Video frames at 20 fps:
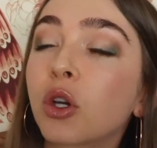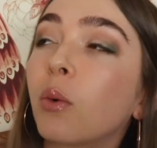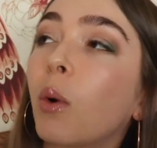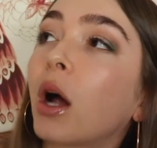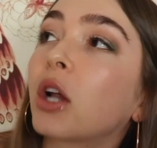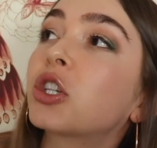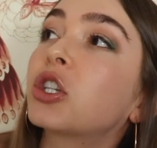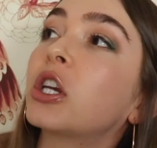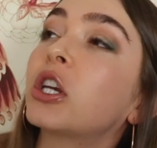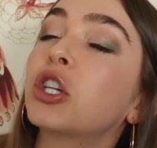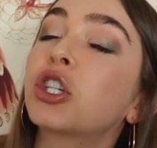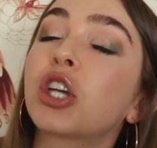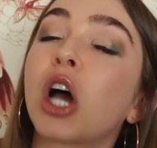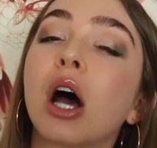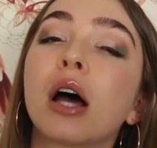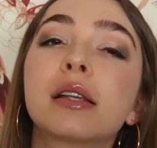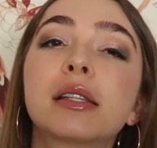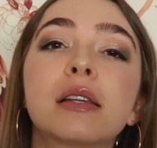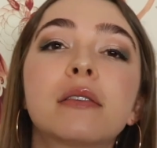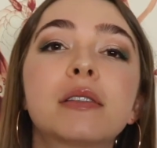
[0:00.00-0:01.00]
to watching
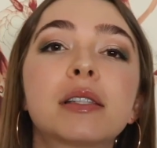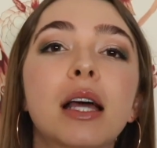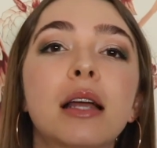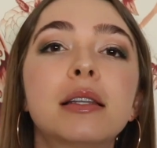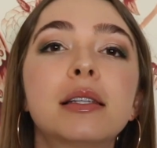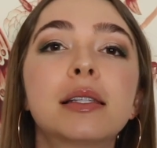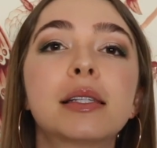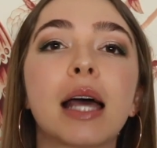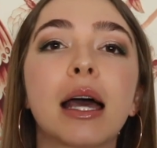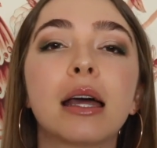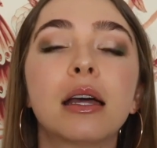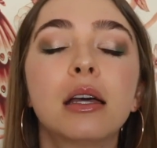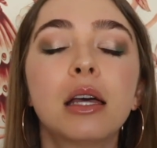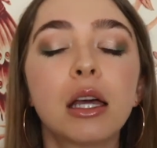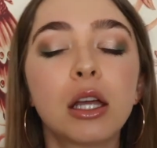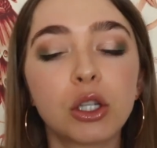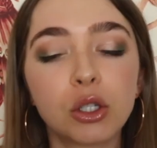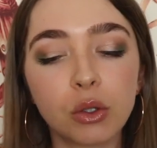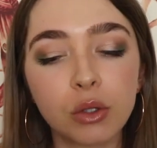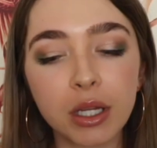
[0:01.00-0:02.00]
Shaws of Sunset
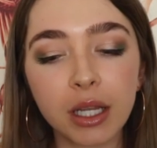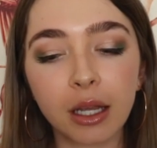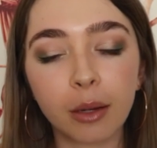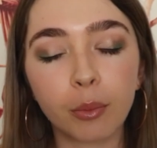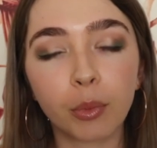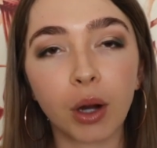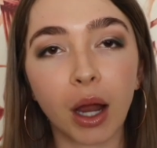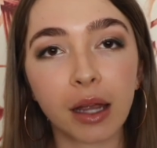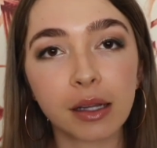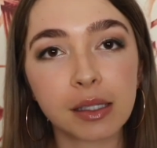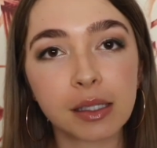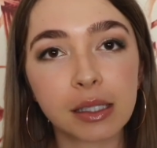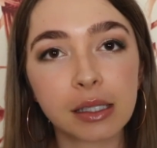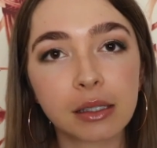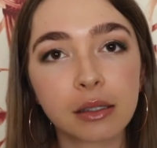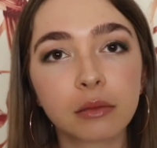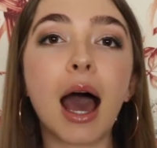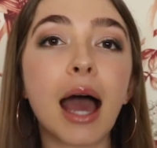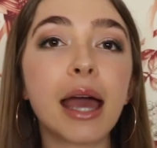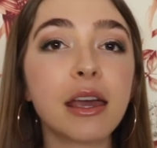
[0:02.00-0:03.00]
to
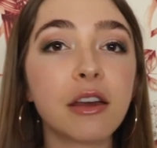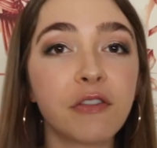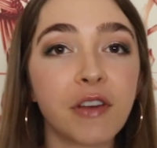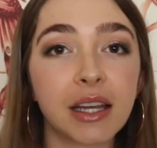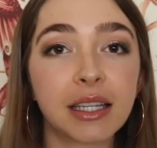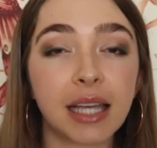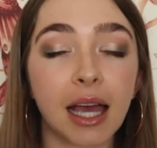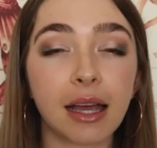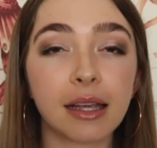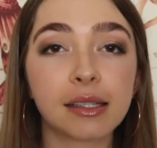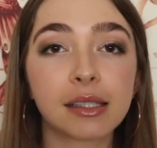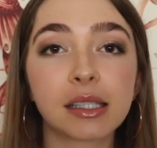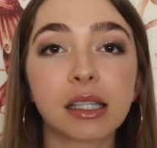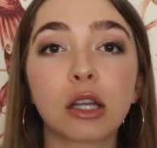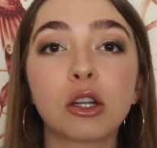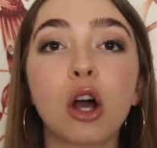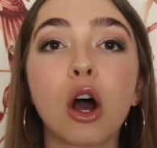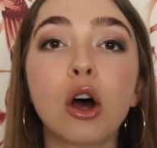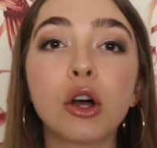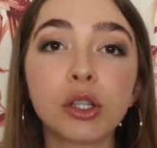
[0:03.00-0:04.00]
decompress. I F A tests
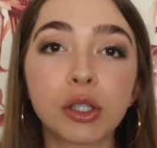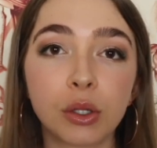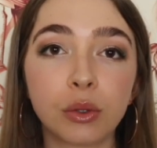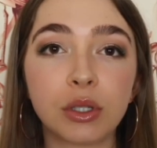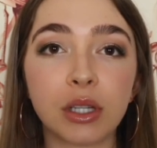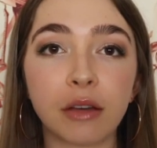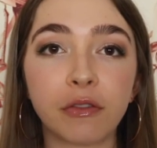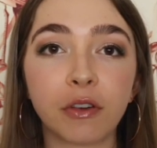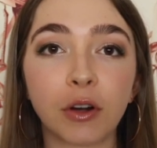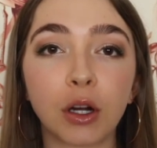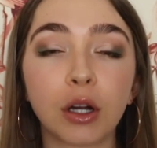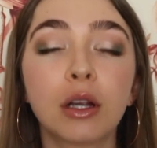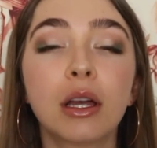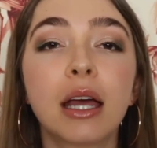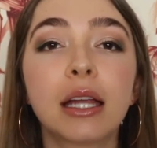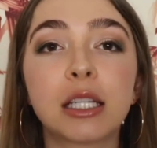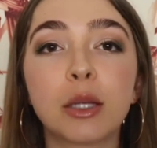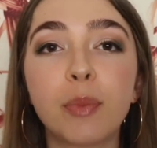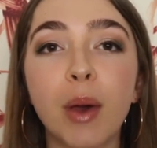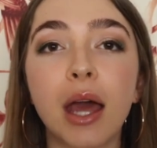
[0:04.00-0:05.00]
can also differ
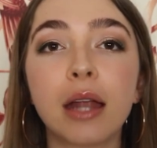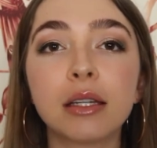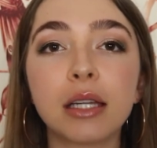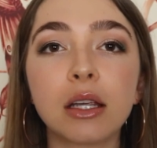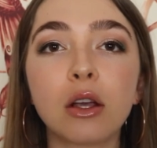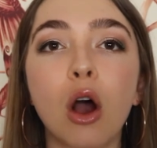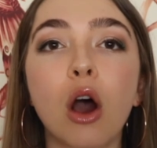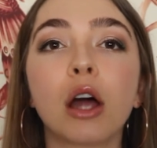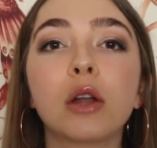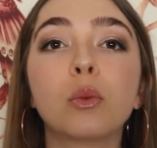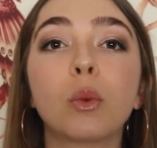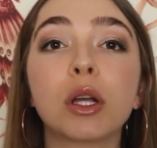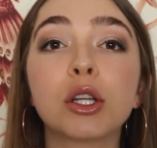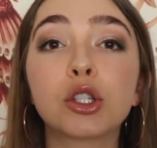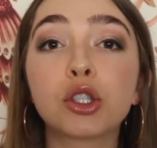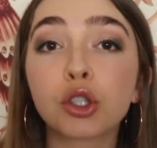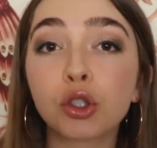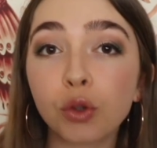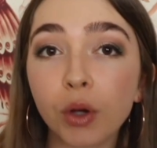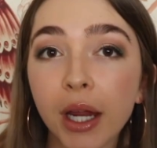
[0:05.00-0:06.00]
depending on
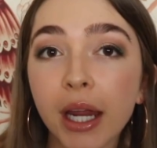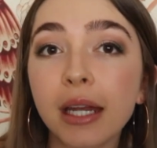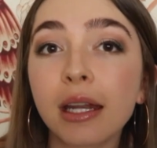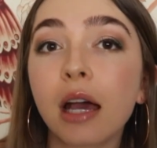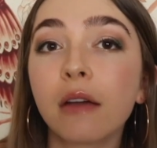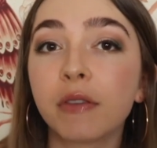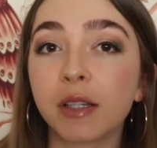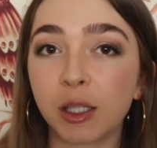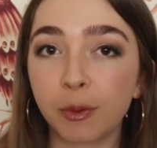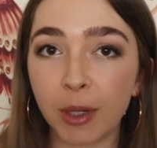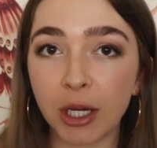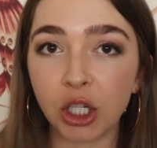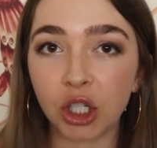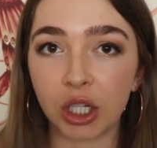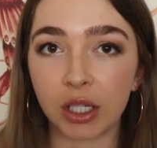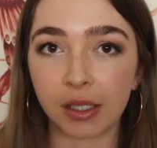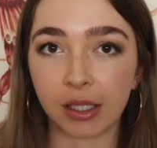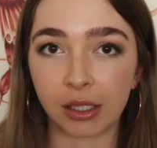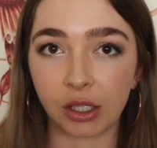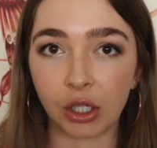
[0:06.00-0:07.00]
what strain of a
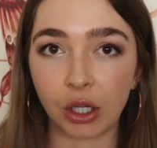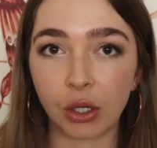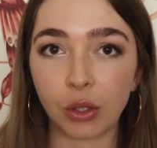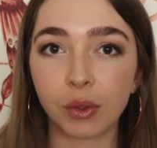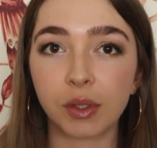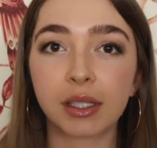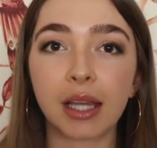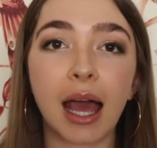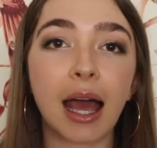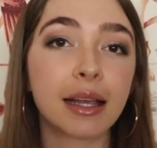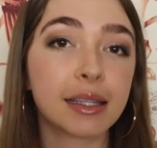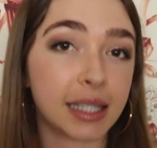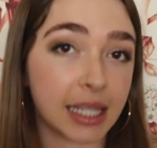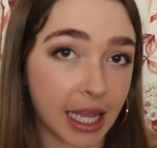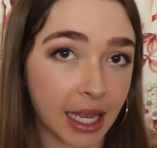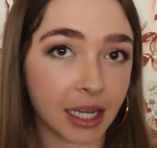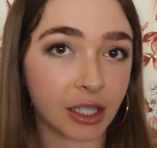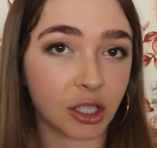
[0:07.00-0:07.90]
species is used as the